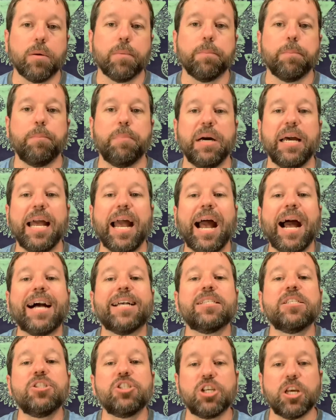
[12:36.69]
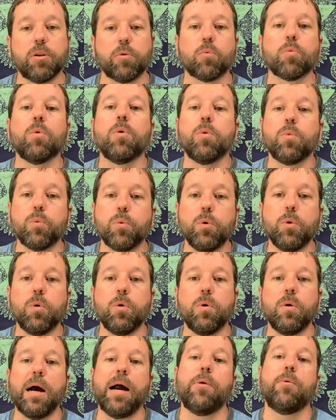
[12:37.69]
But as a general
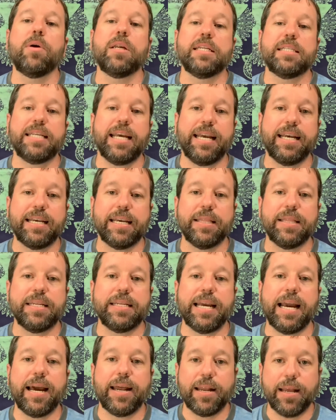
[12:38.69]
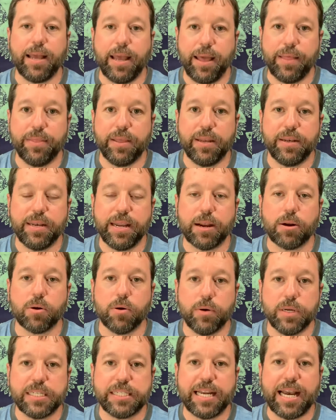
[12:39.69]
rule, I want to take in the data and then
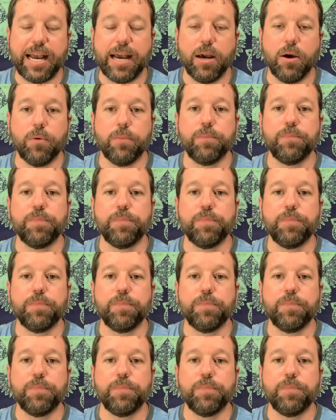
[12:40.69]
narrow it down.